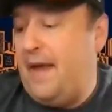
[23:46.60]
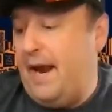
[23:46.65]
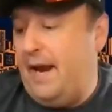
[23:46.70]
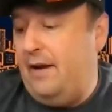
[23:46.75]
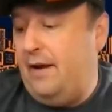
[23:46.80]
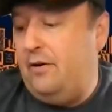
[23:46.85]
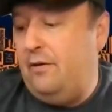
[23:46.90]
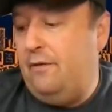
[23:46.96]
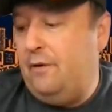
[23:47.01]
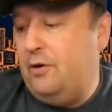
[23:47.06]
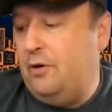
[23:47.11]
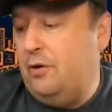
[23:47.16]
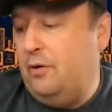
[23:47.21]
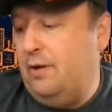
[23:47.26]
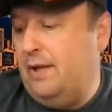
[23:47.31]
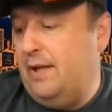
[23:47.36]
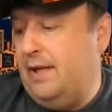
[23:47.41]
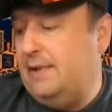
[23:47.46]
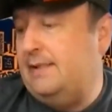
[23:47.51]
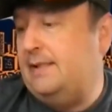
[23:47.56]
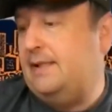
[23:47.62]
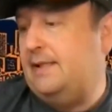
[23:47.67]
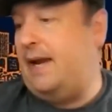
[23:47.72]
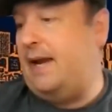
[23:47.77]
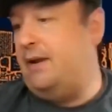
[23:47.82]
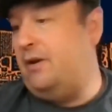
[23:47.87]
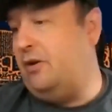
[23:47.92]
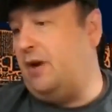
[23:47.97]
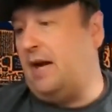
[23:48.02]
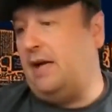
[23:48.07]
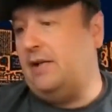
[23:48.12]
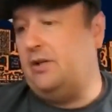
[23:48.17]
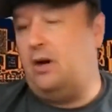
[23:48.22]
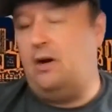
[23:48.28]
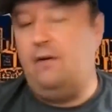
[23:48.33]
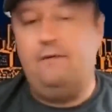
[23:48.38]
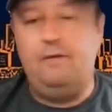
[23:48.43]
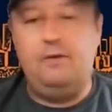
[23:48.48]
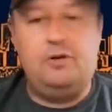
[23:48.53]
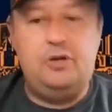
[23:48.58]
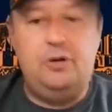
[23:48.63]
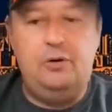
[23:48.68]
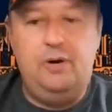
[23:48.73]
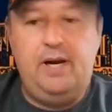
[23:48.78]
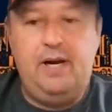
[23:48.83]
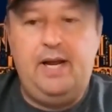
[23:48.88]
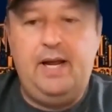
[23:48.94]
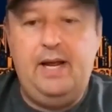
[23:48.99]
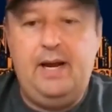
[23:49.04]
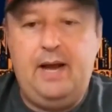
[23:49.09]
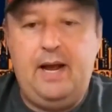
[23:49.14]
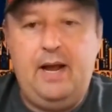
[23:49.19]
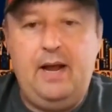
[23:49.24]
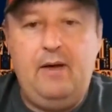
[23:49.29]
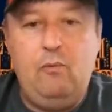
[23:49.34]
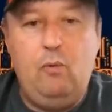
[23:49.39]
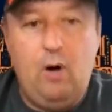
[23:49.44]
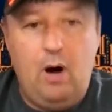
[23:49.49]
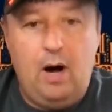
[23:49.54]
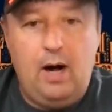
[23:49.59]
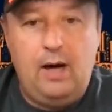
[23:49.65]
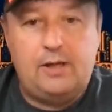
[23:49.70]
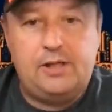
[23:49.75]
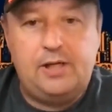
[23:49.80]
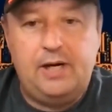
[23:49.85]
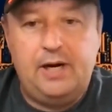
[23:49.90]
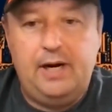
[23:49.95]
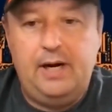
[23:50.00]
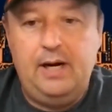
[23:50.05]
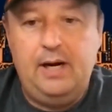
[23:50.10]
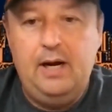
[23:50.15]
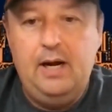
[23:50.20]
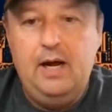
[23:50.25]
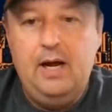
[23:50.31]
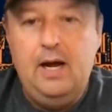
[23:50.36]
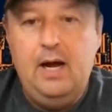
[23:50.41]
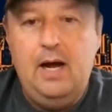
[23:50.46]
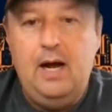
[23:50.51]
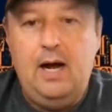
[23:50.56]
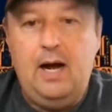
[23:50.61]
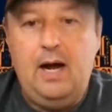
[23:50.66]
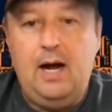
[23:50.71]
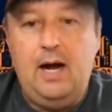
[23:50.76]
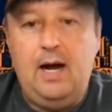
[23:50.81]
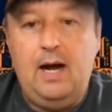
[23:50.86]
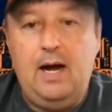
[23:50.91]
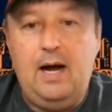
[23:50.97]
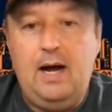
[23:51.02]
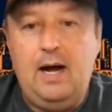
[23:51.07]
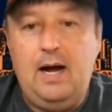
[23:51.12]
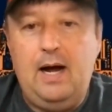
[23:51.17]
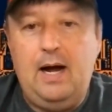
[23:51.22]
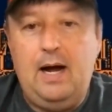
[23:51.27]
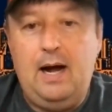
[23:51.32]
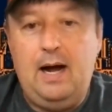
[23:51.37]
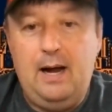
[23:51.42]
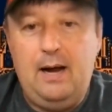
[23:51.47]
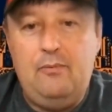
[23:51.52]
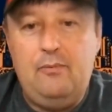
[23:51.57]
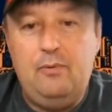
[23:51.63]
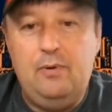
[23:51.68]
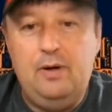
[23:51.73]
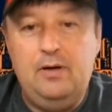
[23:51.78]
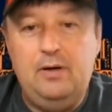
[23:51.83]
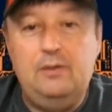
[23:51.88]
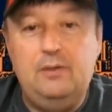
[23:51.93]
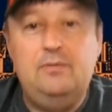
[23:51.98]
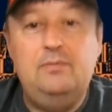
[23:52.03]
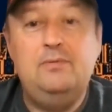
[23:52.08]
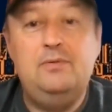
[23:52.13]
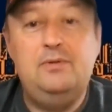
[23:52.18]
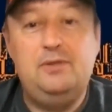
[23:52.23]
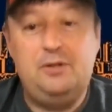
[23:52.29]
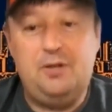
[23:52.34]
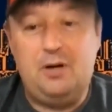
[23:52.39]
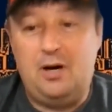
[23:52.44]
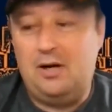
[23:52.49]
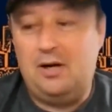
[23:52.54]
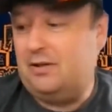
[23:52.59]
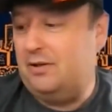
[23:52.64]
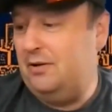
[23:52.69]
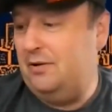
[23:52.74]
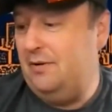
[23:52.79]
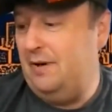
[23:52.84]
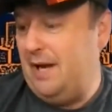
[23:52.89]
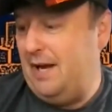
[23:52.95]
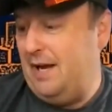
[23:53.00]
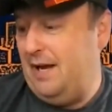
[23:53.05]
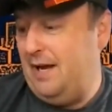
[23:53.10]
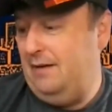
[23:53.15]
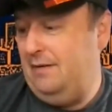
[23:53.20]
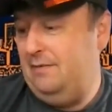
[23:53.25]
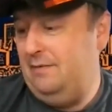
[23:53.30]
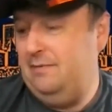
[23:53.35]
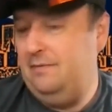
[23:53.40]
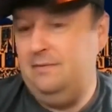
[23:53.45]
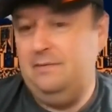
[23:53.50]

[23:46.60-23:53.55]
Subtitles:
thank you for doing this. Thank you guys all for tuning in and watching. I will talk to you again